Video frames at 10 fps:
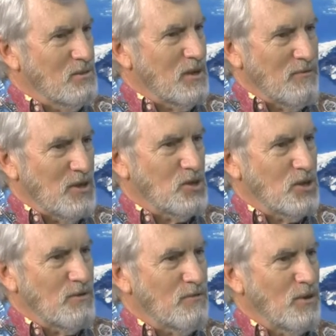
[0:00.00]
but
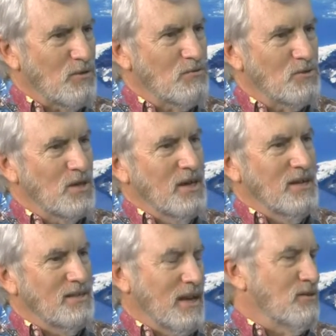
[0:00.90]
eventually flows
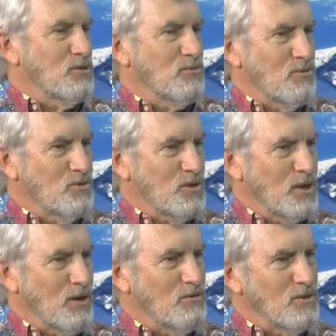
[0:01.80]
down towards the
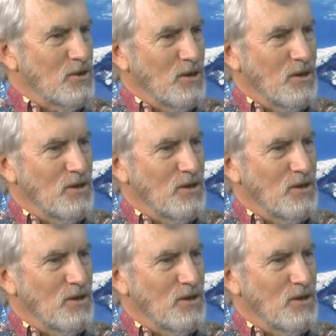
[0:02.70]
coast. Exactly.